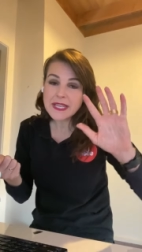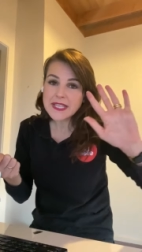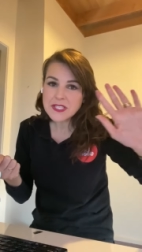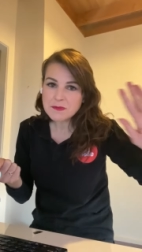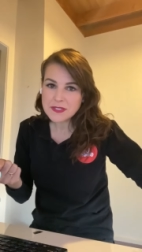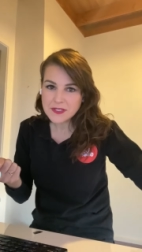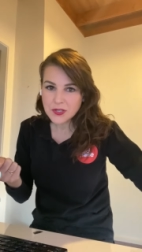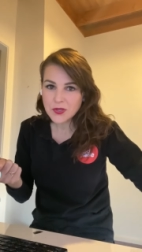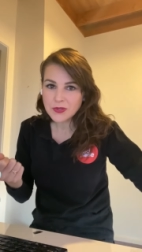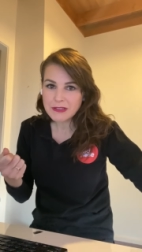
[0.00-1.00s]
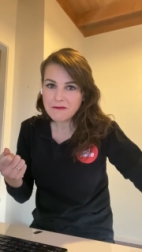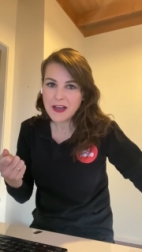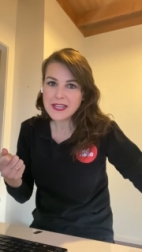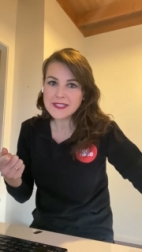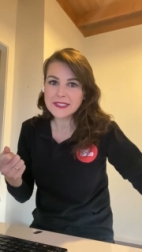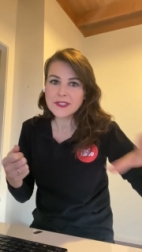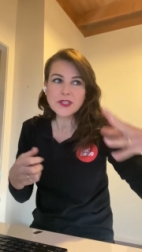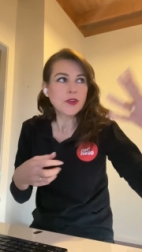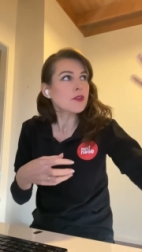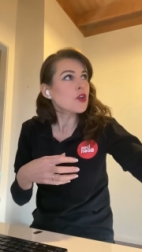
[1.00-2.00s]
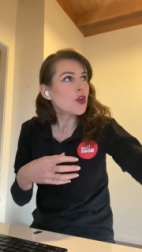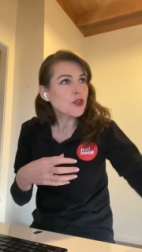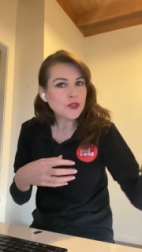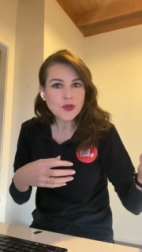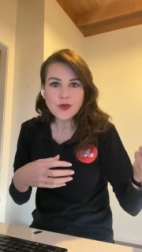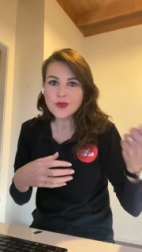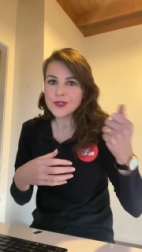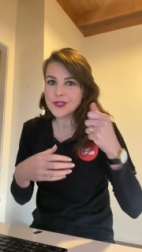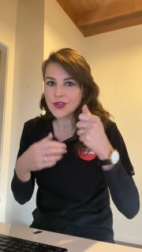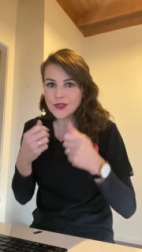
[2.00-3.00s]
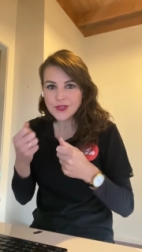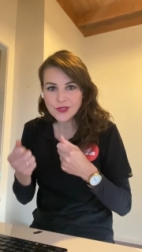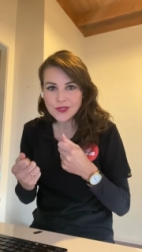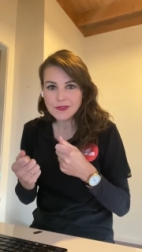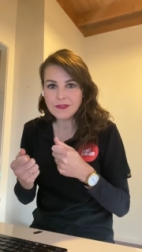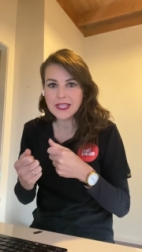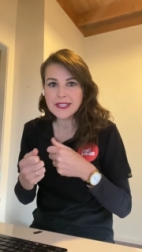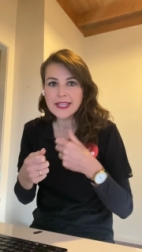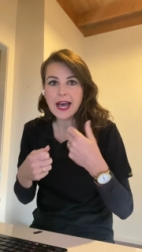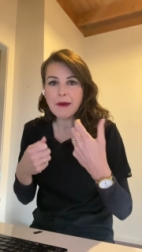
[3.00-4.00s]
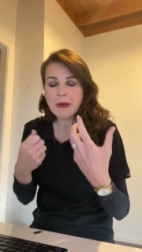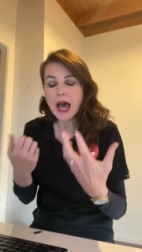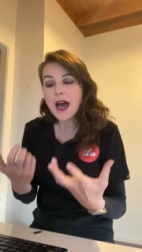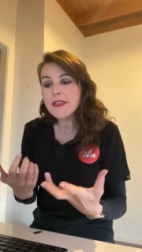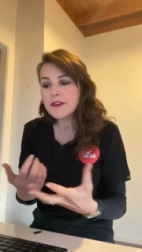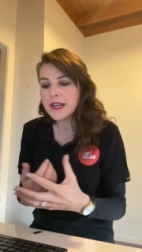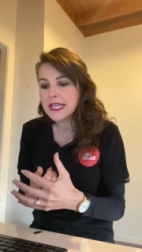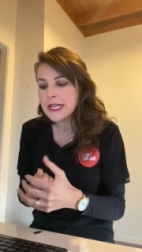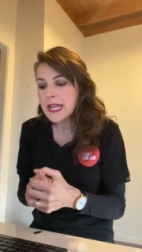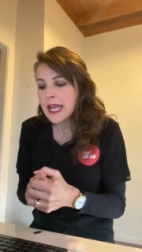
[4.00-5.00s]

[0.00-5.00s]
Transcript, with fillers: need to be securely fastened, you know, curtain cords, those sorts of things. Um, are there any